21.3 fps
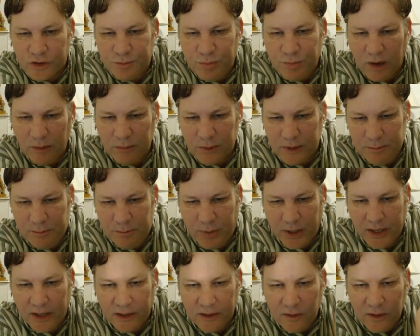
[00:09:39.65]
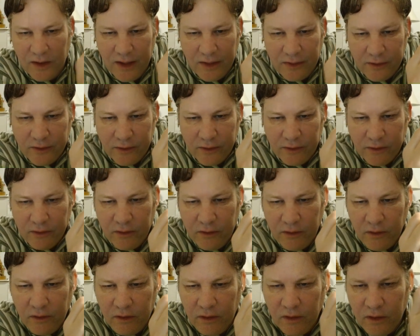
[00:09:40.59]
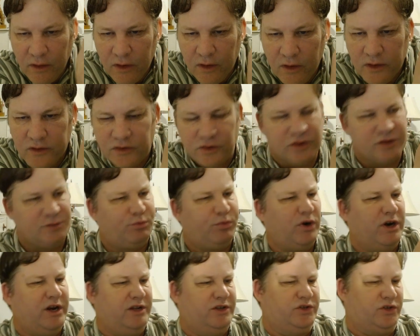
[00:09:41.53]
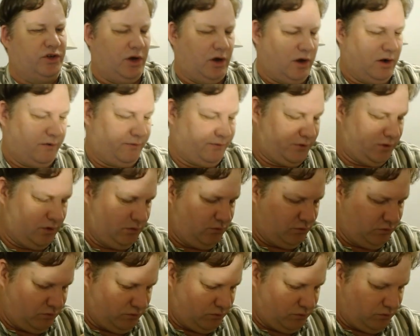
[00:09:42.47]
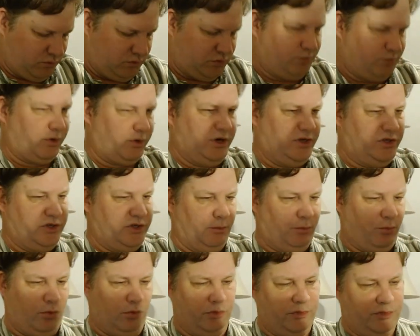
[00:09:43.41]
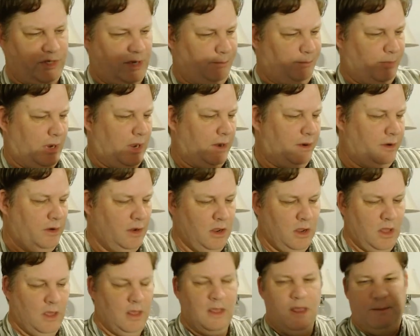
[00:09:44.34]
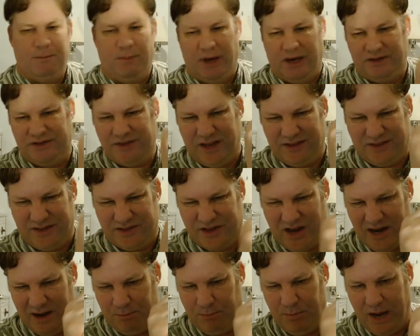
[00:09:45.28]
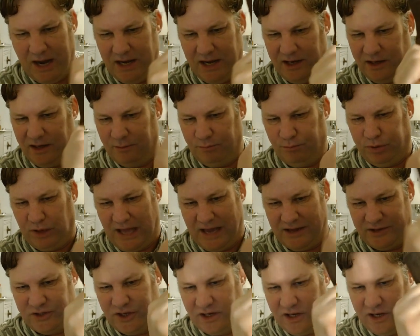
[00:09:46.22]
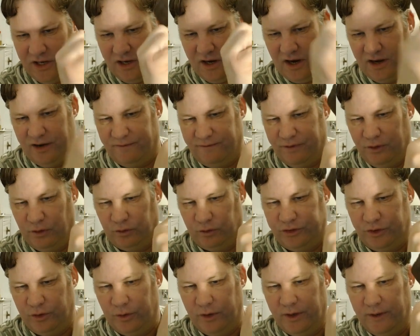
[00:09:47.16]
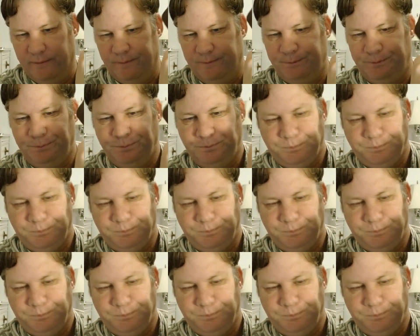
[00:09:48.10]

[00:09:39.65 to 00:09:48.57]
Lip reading: It's probably pig leather, so it's pretty soft, it's pretty supple. It's not bad, but it's got this kind of painted, plasticky kind of feel to it.